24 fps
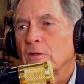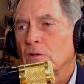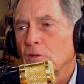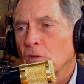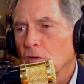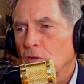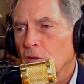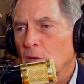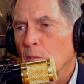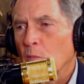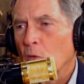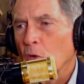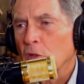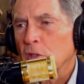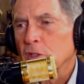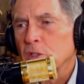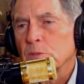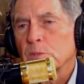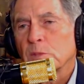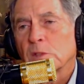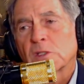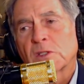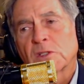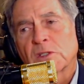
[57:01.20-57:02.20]
in the mortgage
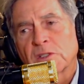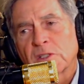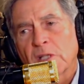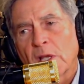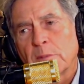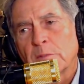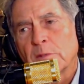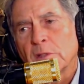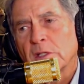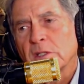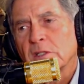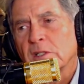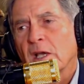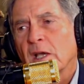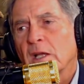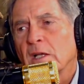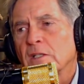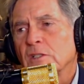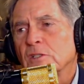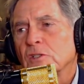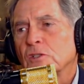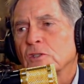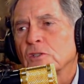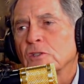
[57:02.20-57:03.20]
business. I'm in the title
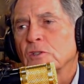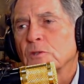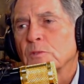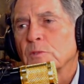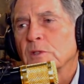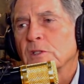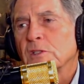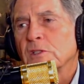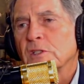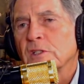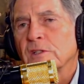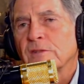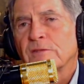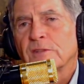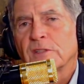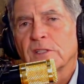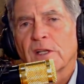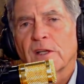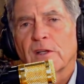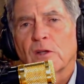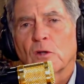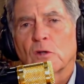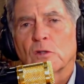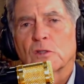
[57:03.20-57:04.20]
insurance business. If
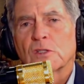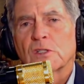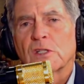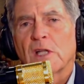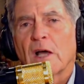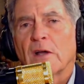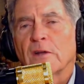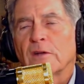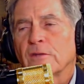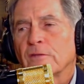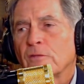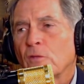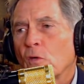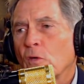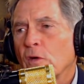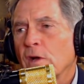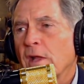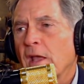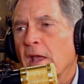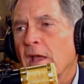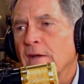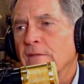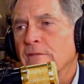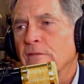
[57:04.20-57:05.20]
it goes down to
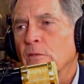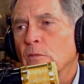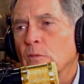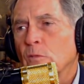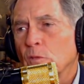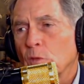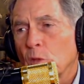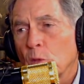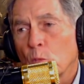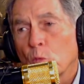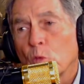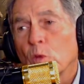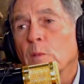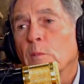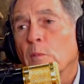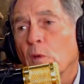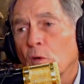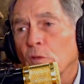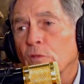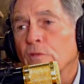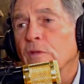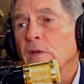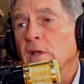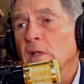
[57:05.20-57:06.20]
4.5, we
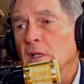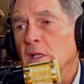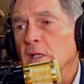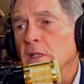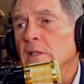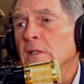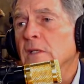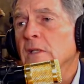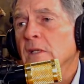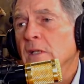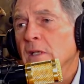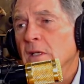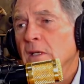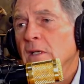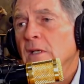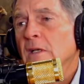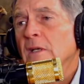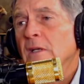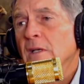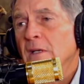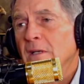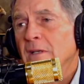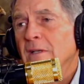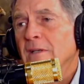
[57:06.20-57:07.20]
both feel it. Mm-hmm.
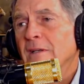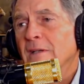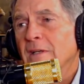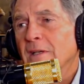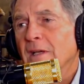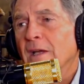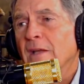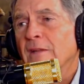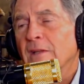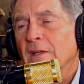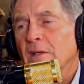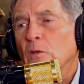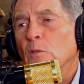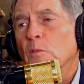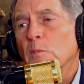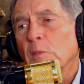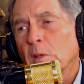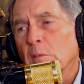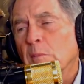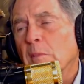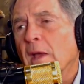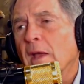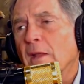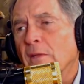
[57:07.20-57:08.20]
Yeah, I think it would be a
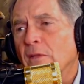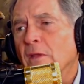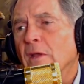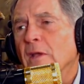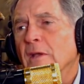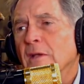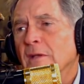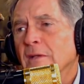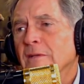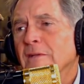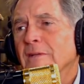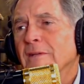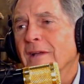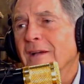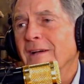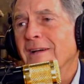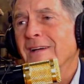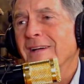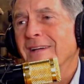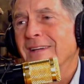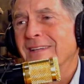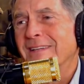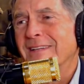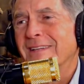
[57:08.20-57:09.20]
bad thing,
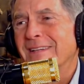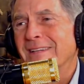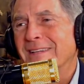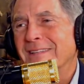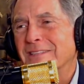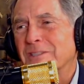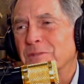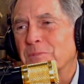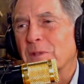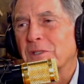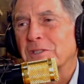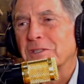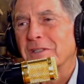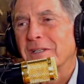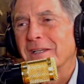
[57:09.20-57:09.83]
especially.